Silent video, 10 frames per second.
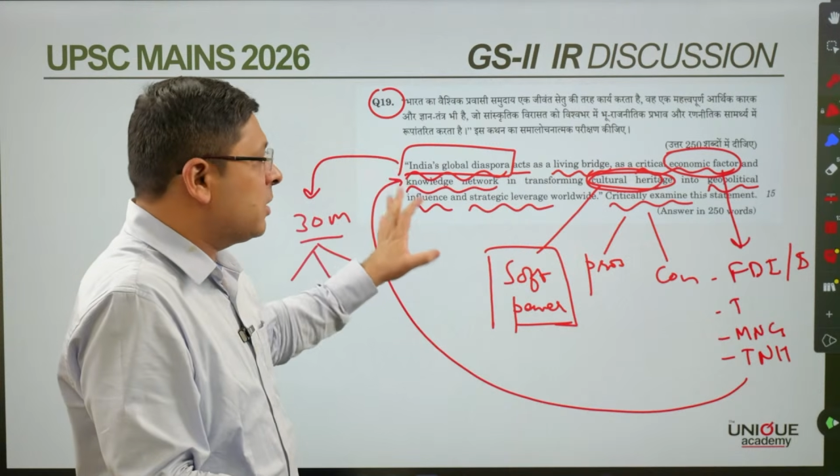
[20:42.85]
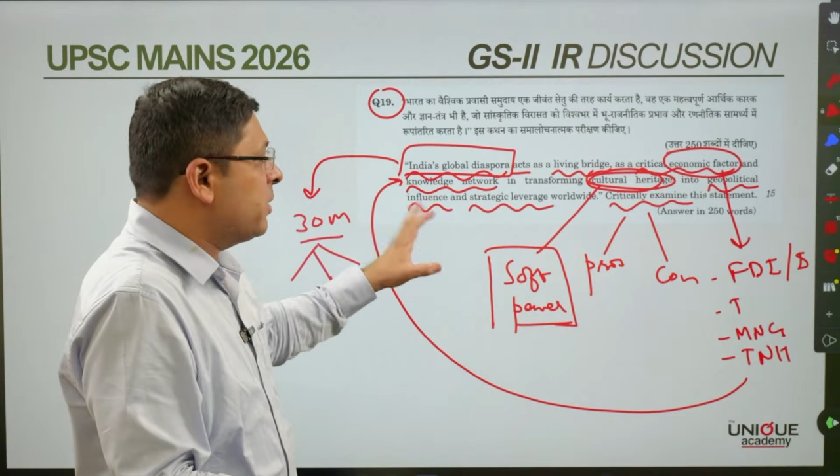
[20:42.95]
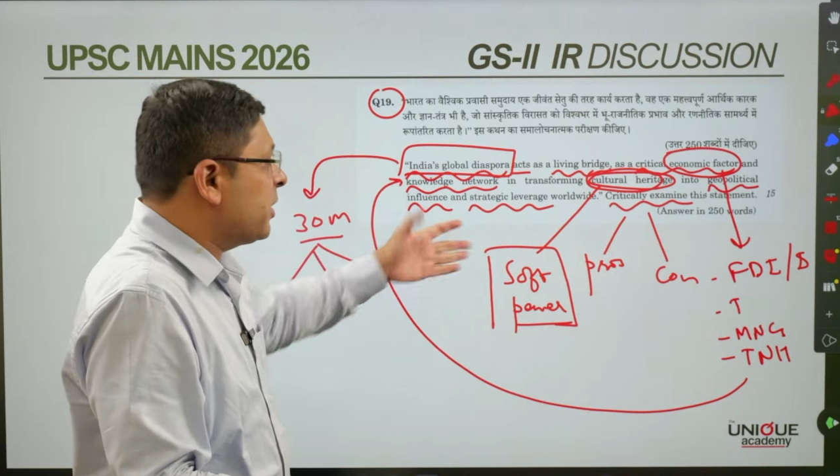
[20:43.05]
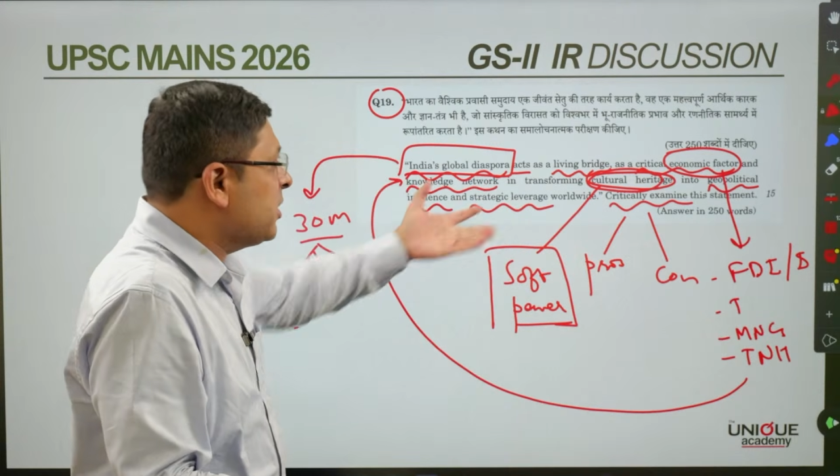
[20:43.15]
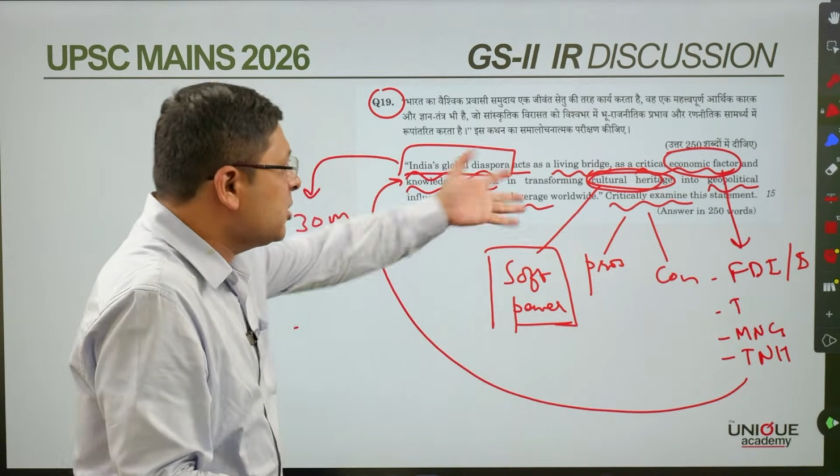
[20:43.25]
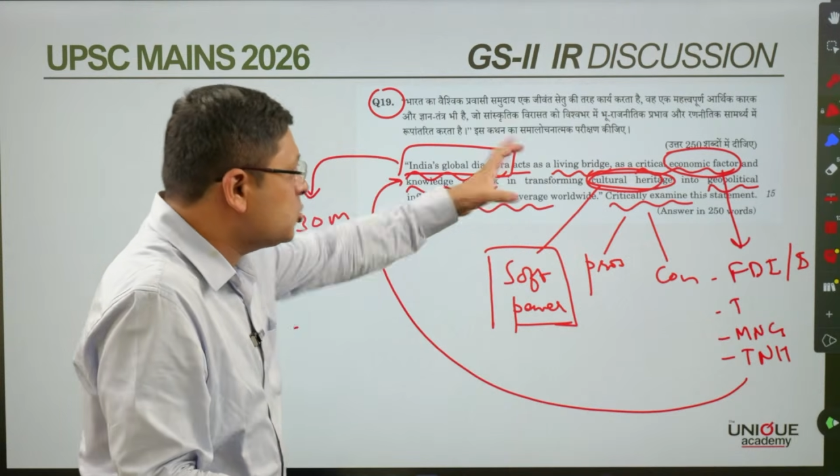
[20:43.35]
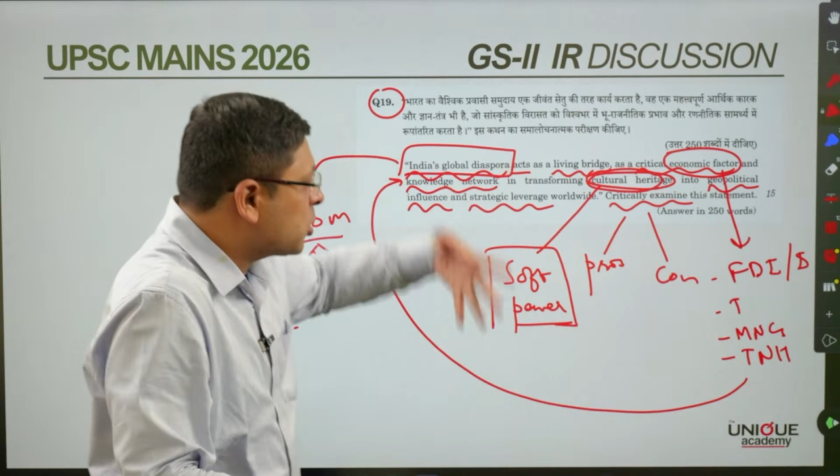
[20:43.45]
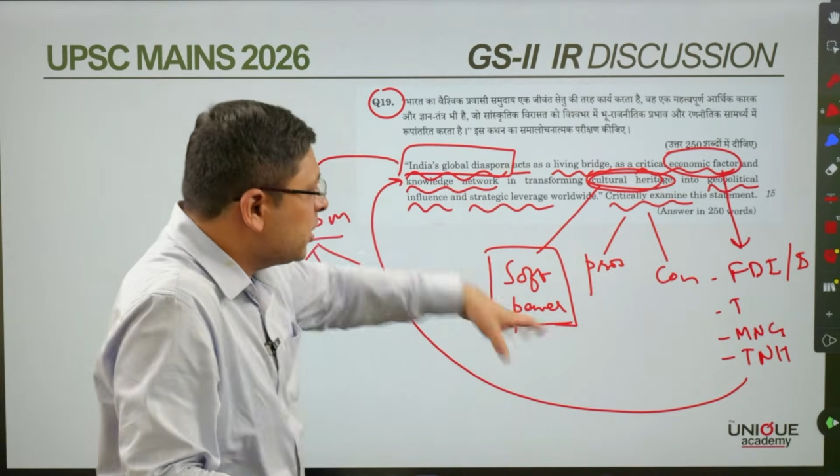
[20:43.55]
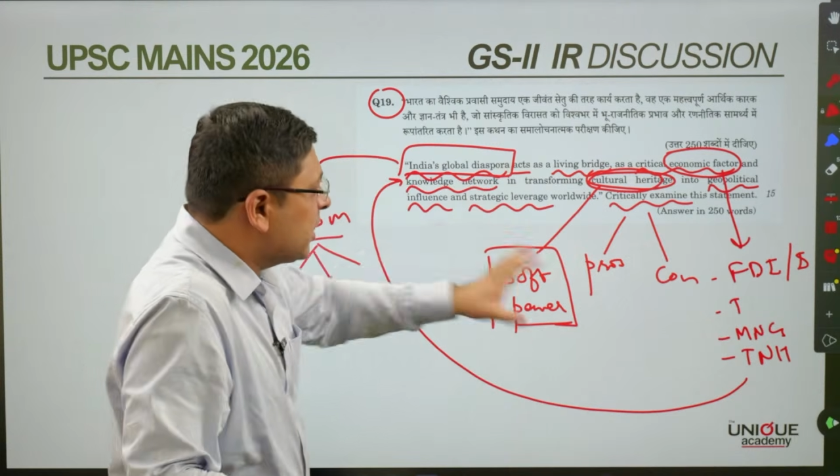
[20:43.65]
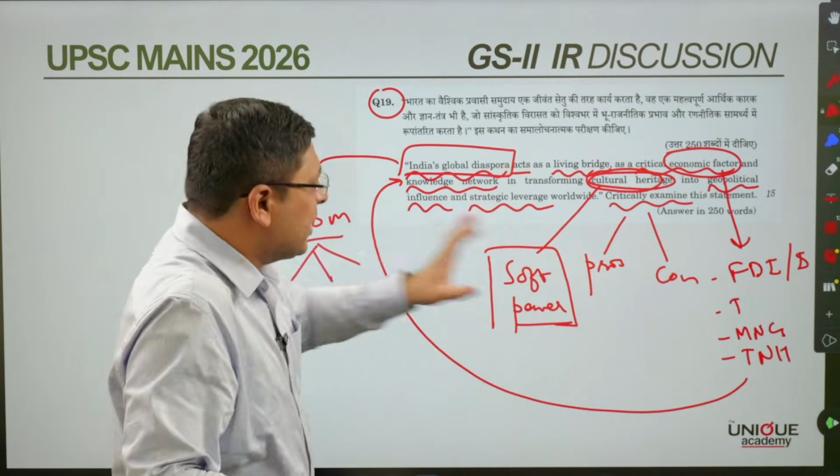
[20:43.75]
country. So
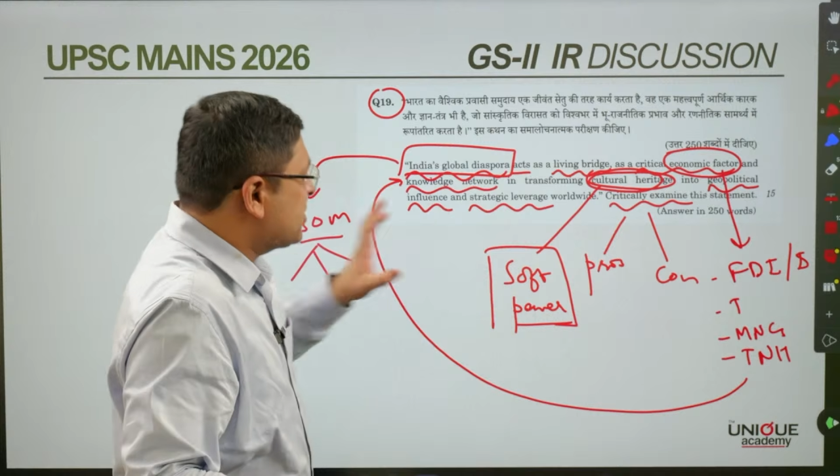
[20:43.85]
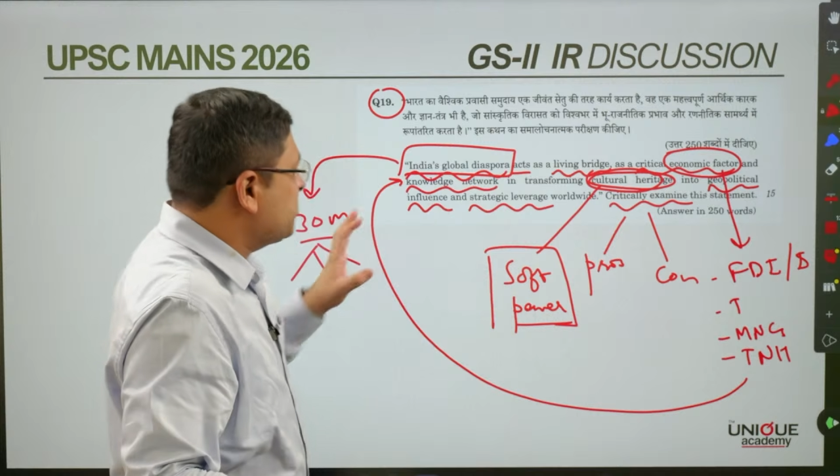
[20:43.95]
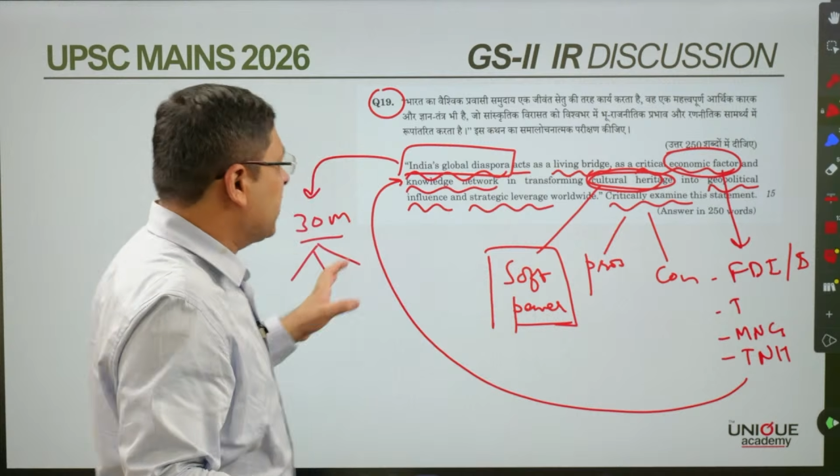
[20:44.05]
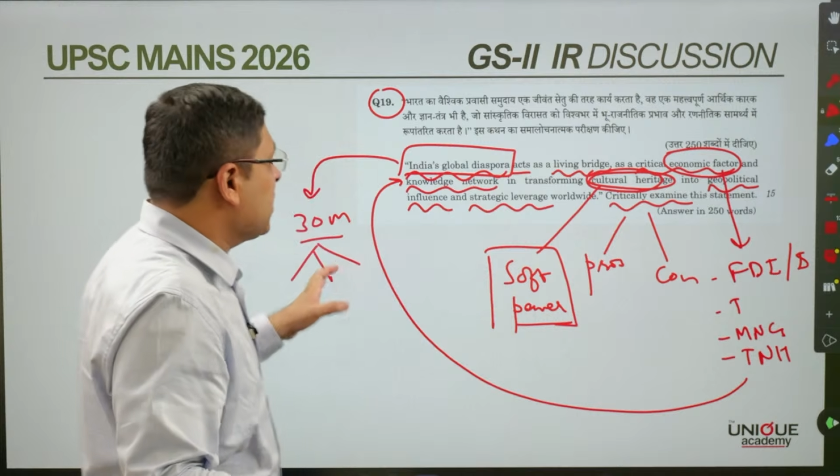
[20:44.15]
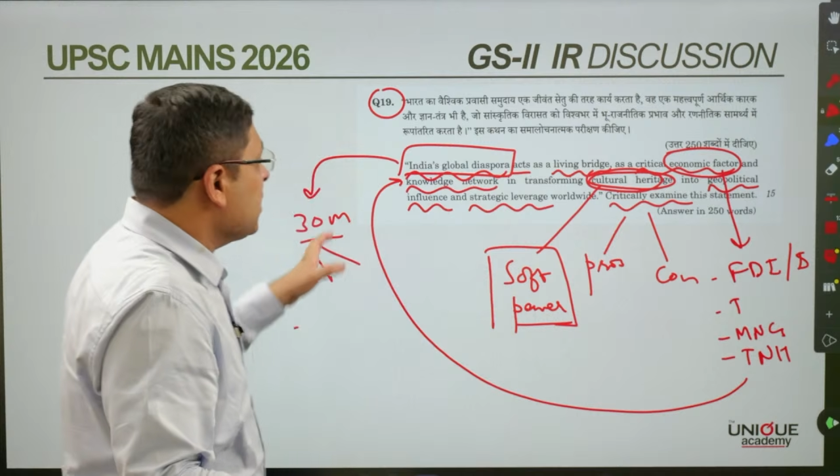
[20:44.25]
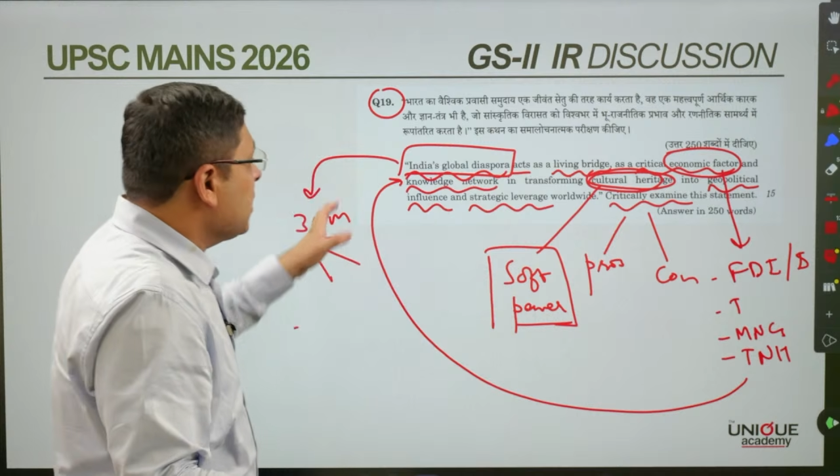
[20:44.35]
critical aspect.